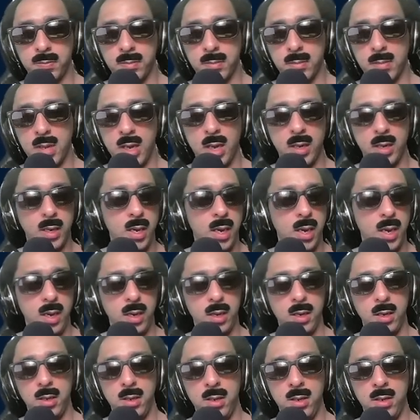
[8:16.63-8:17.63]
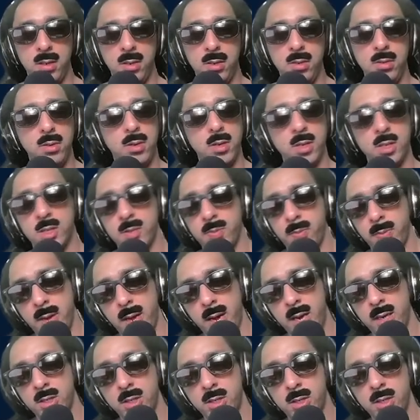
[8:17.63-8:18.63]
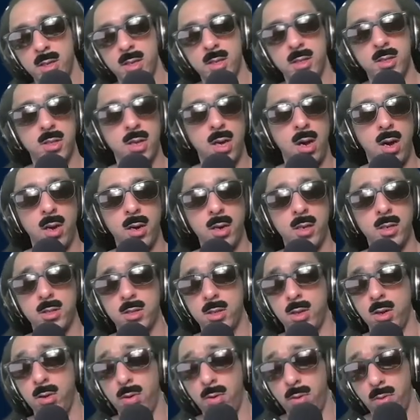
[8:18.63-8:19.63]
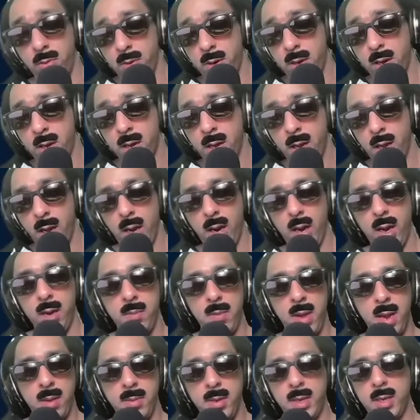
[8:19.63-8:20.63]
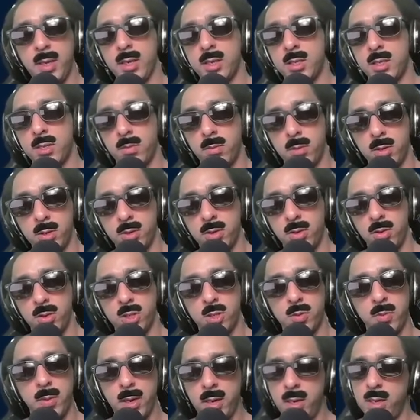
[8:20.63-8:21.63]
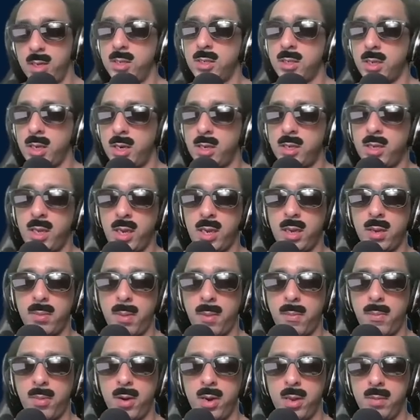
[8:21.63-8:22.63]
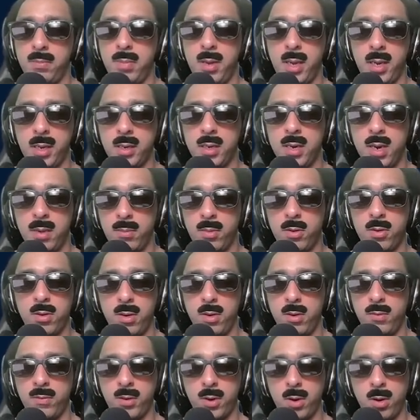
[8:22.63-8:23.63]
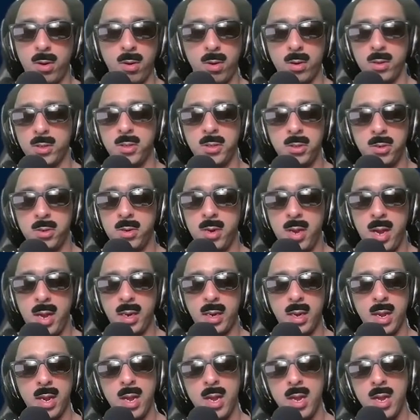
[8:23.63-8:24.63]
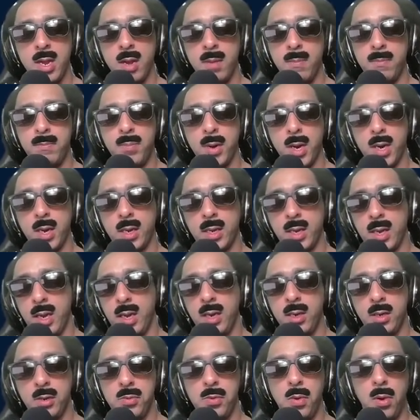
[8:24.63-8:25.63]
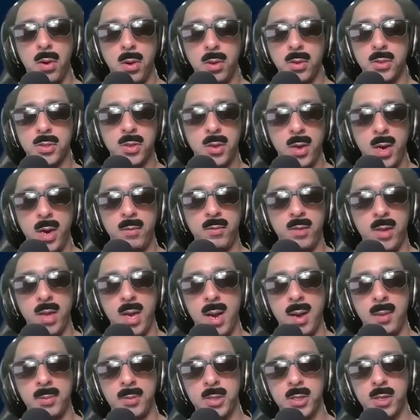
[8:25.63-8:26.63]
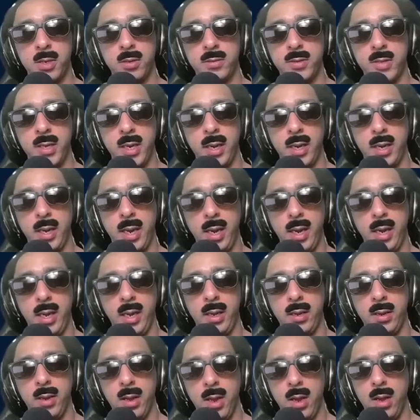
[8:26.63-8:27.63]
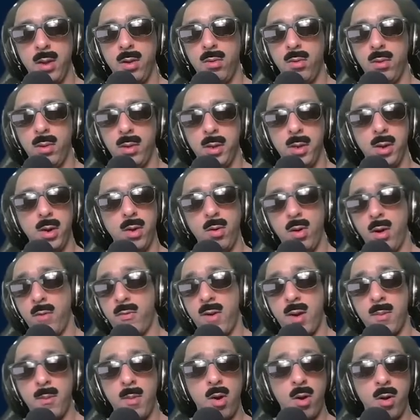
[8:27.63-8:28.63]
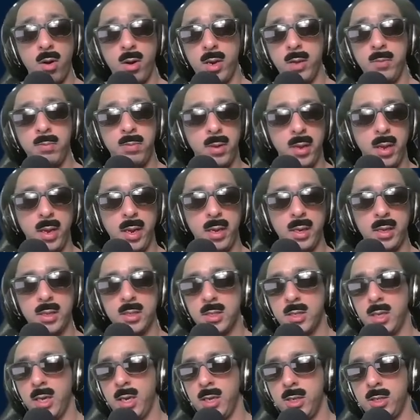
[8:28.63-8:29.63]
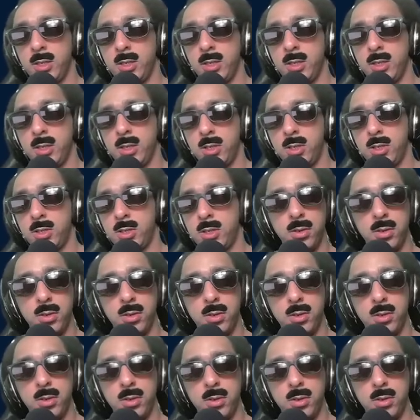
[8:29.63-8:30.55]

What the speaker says: again, you could splash this on its own and maybe get some results, but it is going to take up a pretty big number of cards in your deck. But again, you also have the option of saying, hey, well, if I'm already playing a stage 2,